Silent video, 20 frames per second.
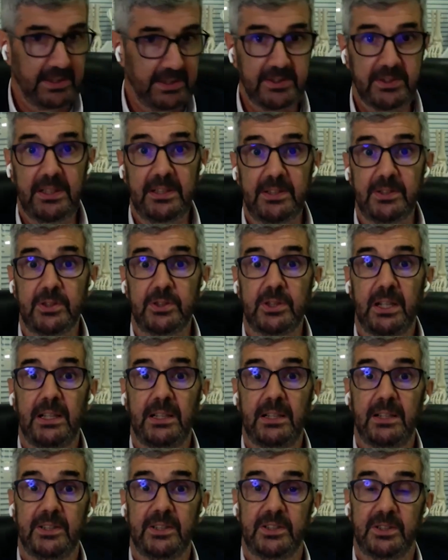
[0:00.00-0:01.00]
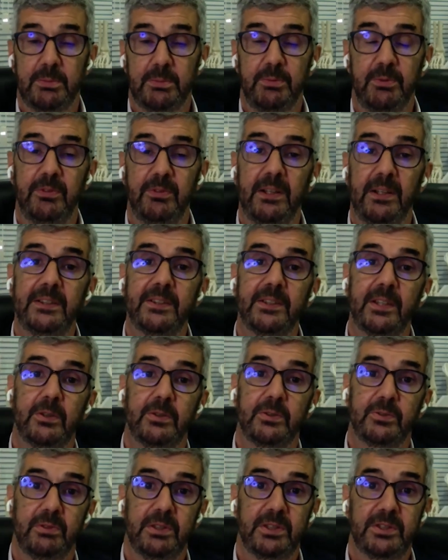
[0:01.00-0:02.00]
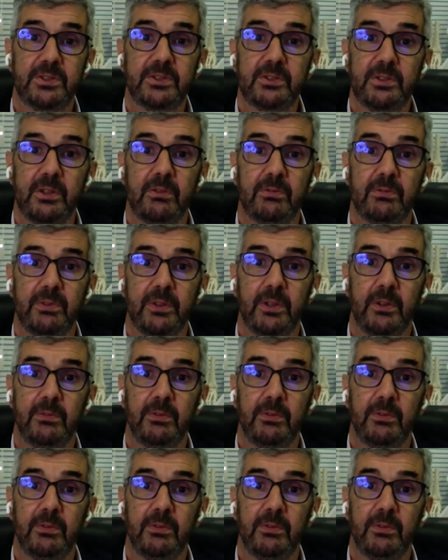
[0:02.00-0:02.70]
vaccinate a child is to prevent those risks of